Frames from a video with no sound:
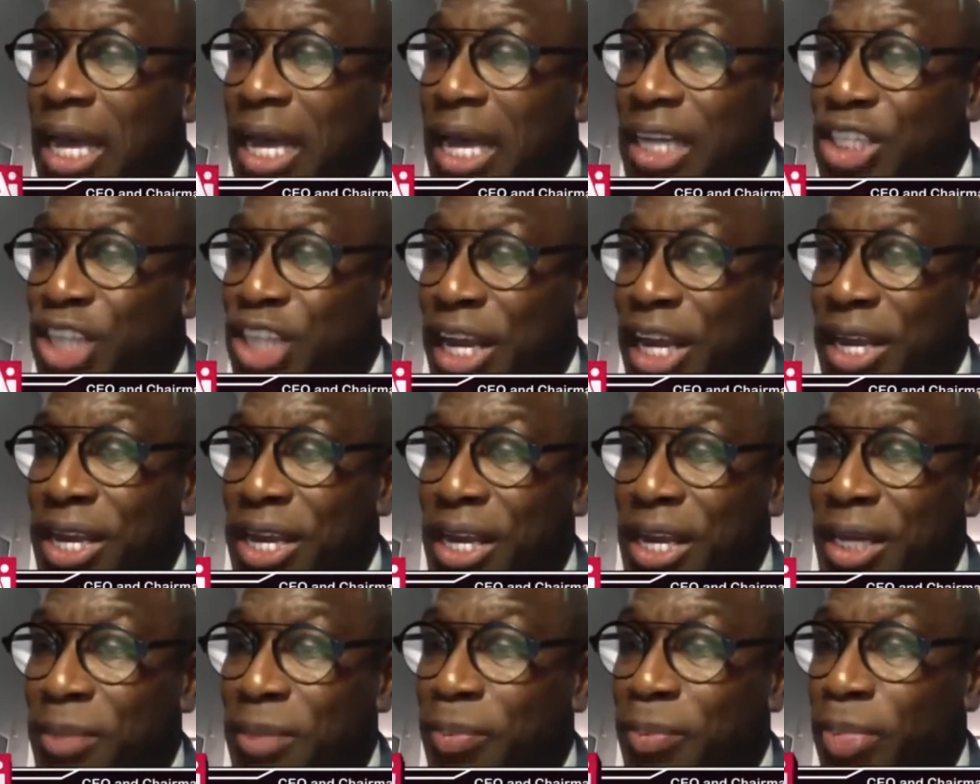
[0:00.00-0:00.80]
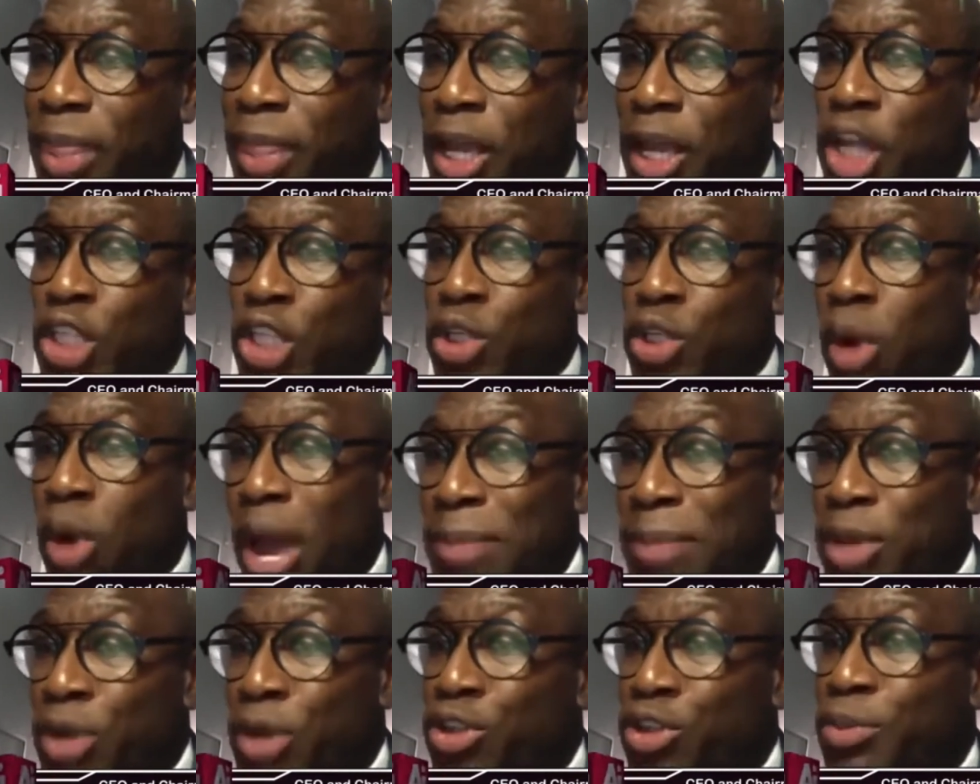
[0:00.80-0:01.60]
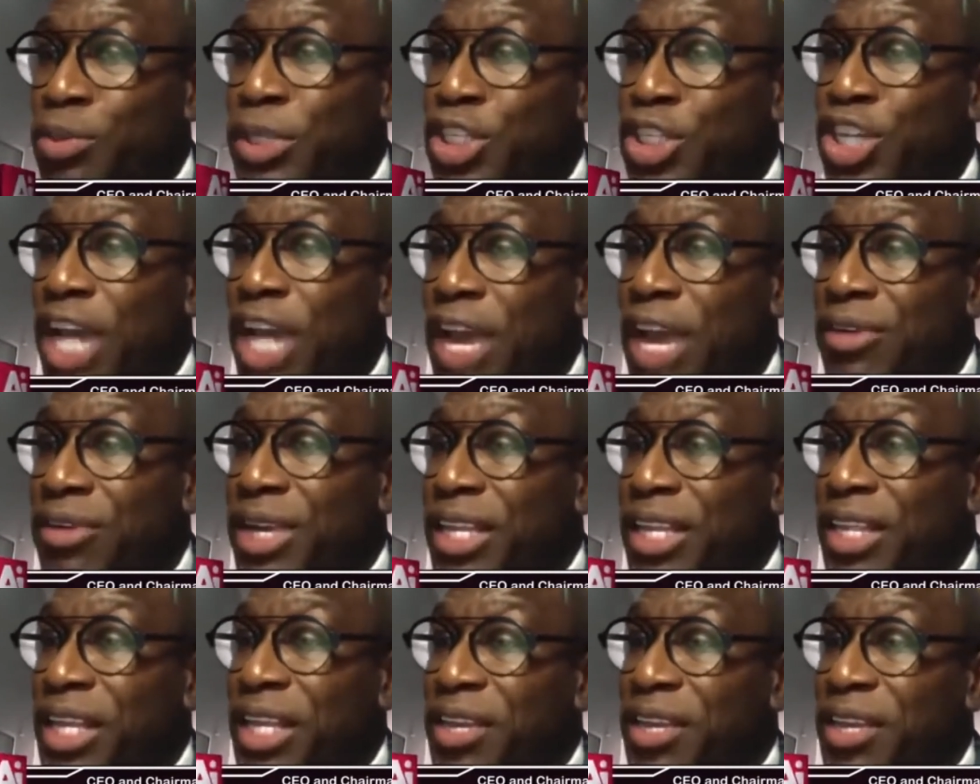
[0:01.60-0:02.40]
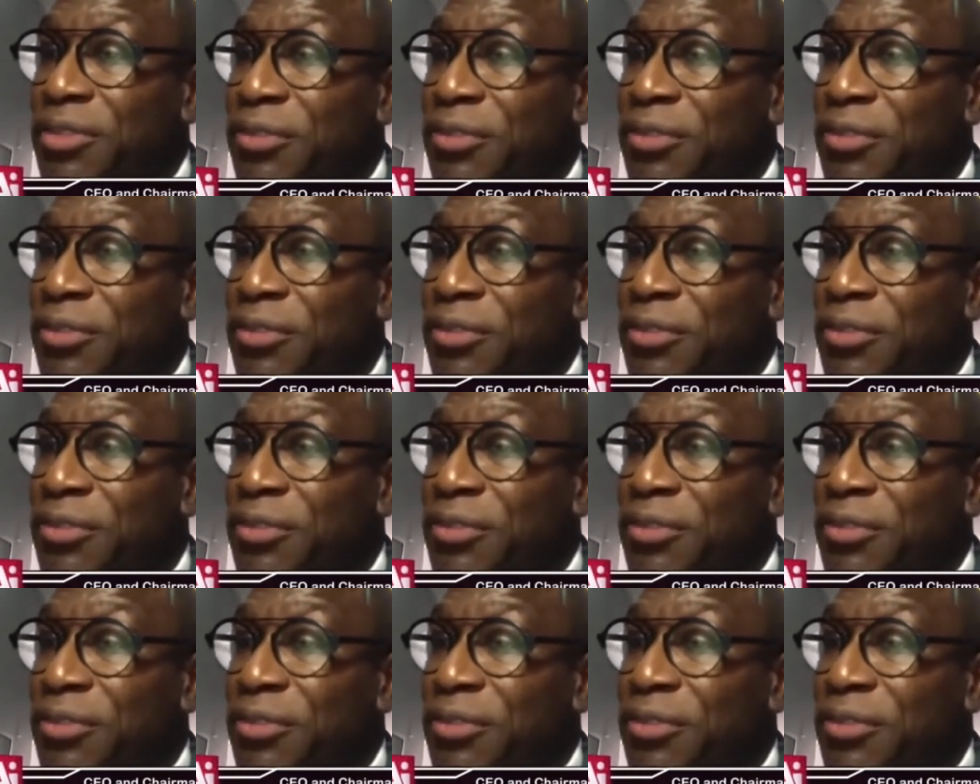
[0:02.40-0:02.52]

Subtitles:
agenda. So I'm going to be chairing the